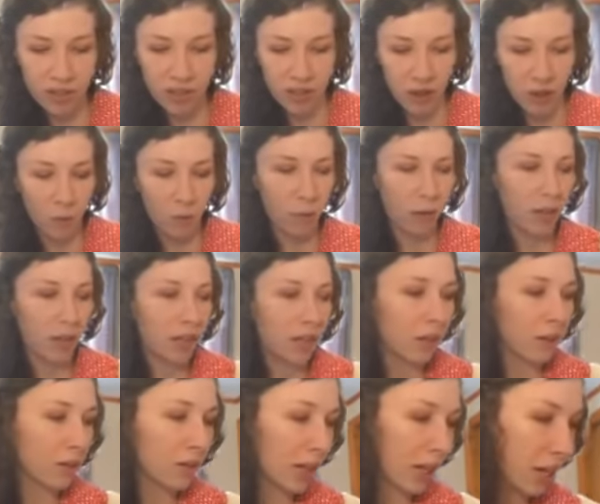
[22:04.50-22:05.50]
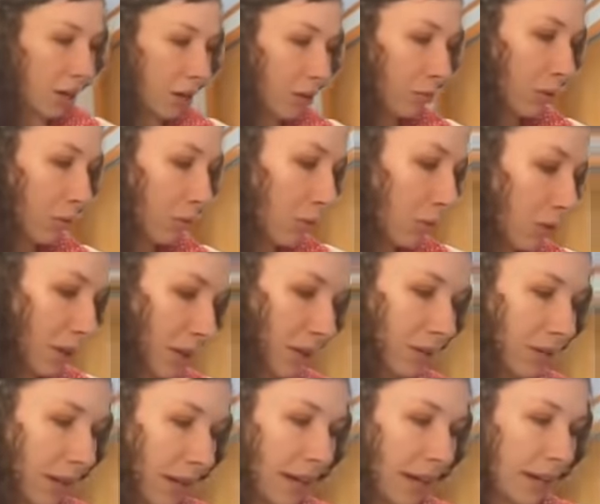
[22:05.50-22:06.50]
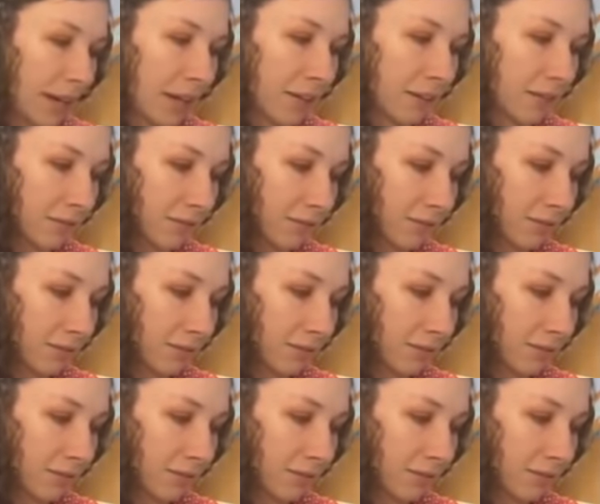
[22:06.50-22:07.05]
so you're not working all day on Memorial Day.